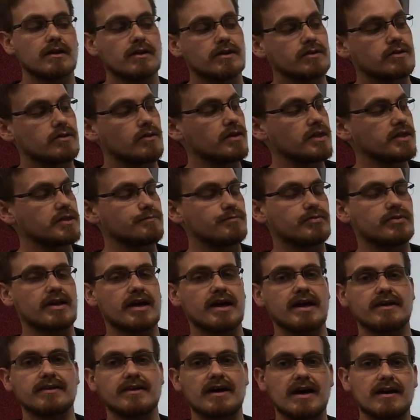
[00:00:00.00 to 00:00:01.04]
So let's
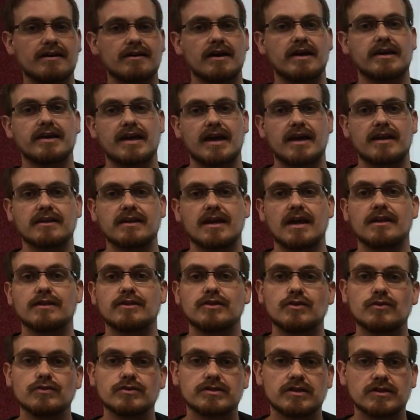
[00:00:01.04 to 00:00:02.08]
play that again
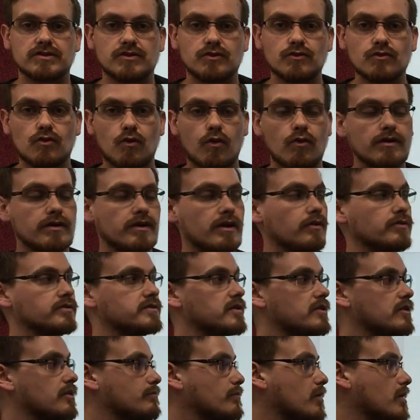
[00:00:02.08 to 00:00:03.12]
and use the 2 quarter notes
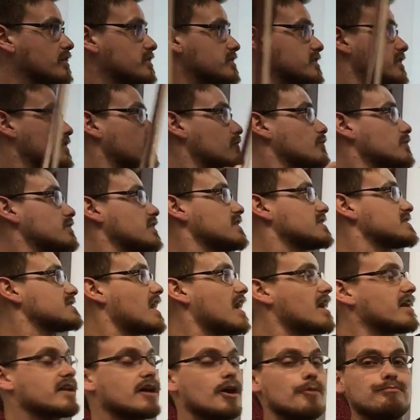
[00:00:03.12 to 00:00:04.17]
that are marked here with a
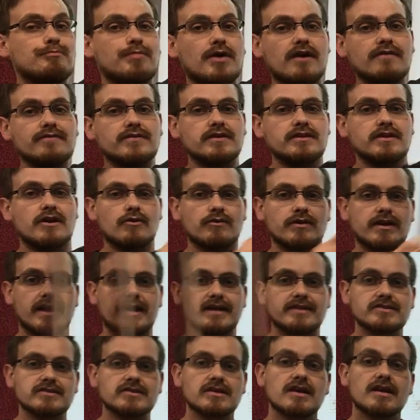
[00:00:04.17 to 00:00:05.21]
dot above the note
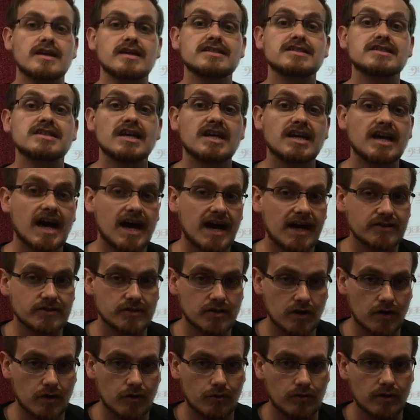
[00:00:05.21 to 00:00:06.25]
heads.
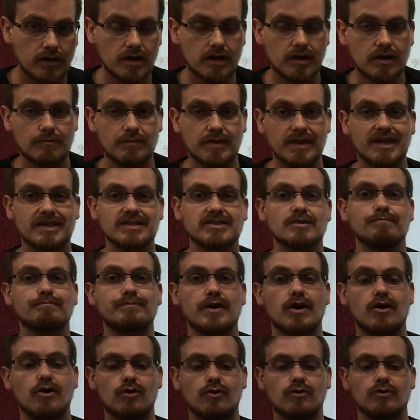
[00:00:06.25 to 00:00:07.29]
Staccato, meaning to
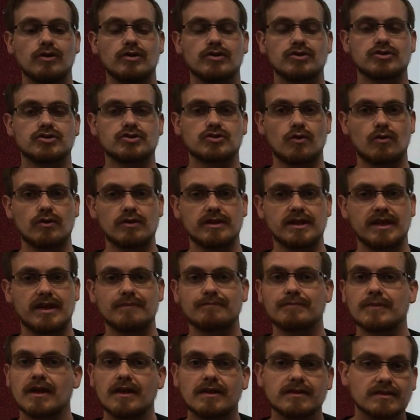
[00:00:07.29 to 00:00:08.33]
bow
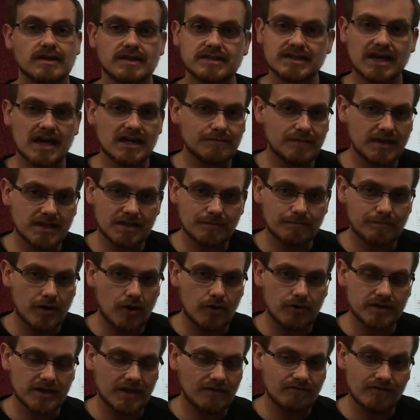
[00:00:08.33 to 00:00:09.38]
shortly. It does not mean to
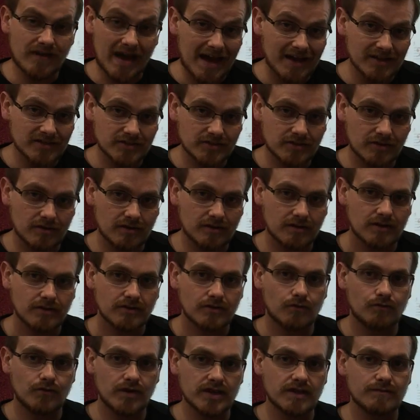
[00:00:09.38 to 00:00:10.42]
bow any faster.
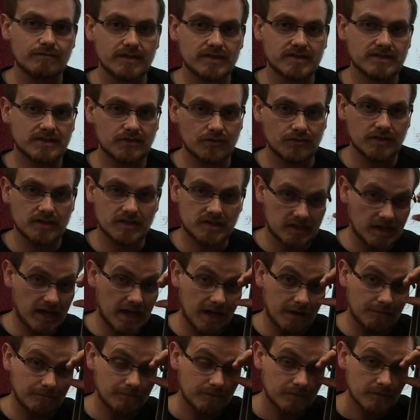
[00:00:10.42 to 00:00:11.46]
The rhythm is still the
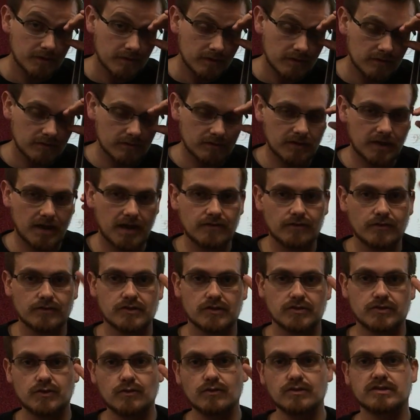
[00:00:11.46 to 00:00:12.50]
same. Okay, those
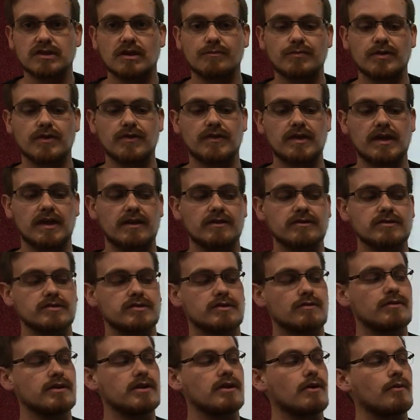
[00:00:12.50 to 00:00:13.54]
are 2 separate things.
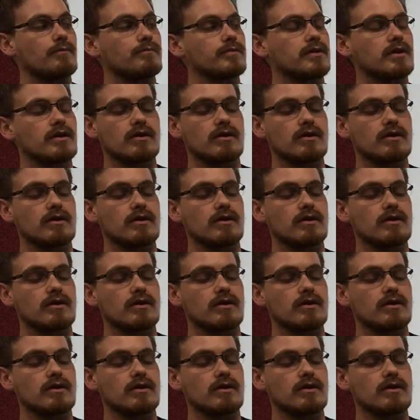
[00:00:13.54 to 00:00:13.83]
Here we go.